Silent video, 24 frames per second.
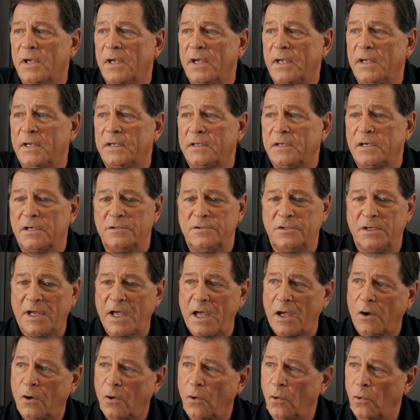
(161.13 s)
And because you
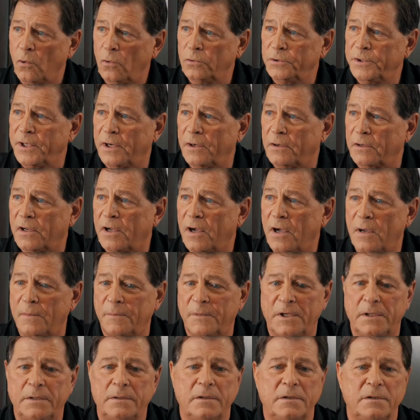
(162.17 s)
got cold air
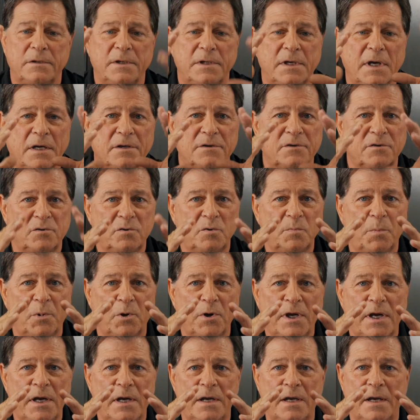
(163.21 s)
coming, you got a
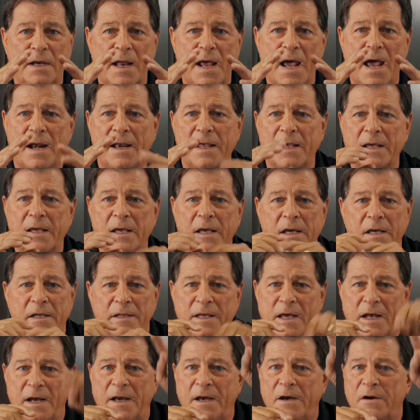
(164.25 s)
superheated attic,
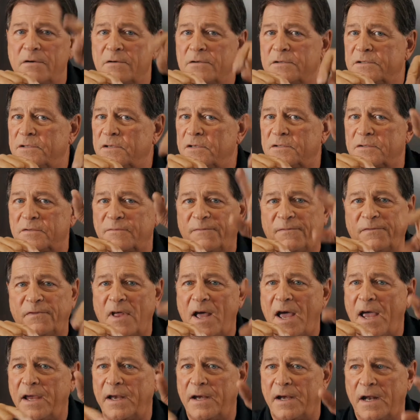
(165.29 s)
that air is just
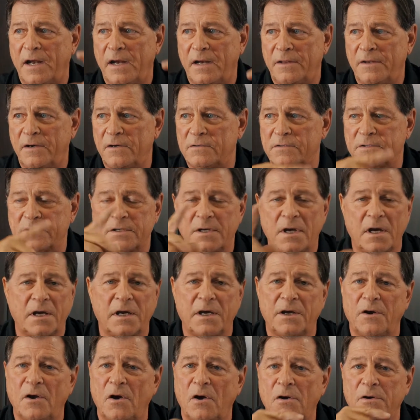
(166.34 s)
flying out of there,
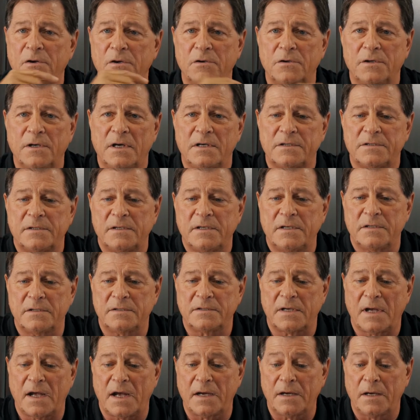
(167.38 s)
sucking all your dust
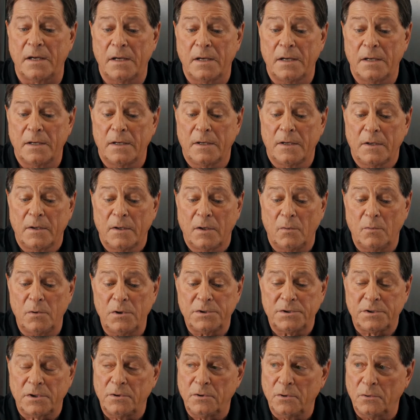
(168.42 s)
inside. And we
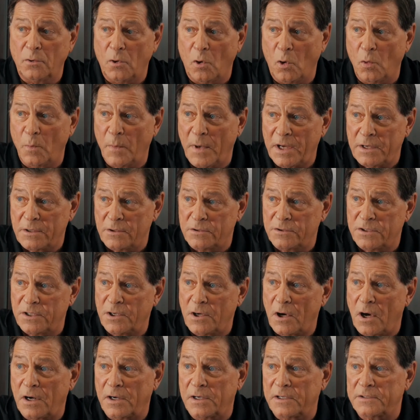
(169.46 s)
used to do home
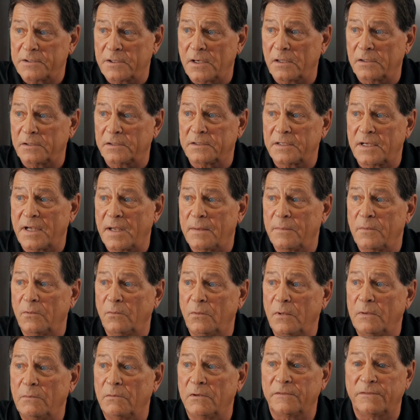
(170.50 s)
energy audits all the time,
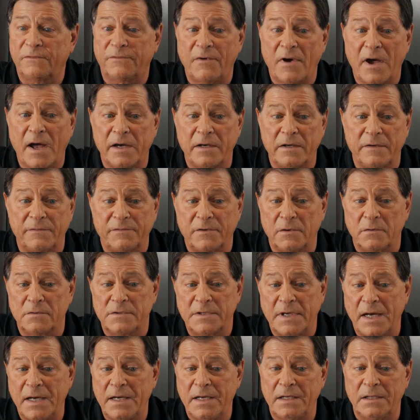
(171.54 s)
and we would find if there
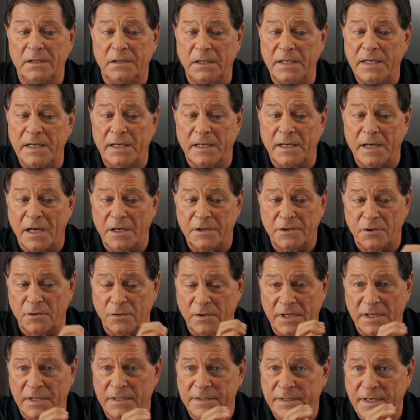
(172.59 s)
was any leak on your
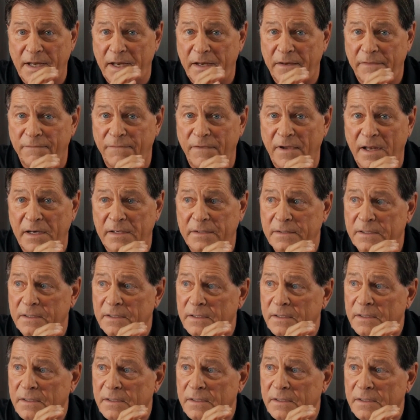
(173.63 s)
intake vent,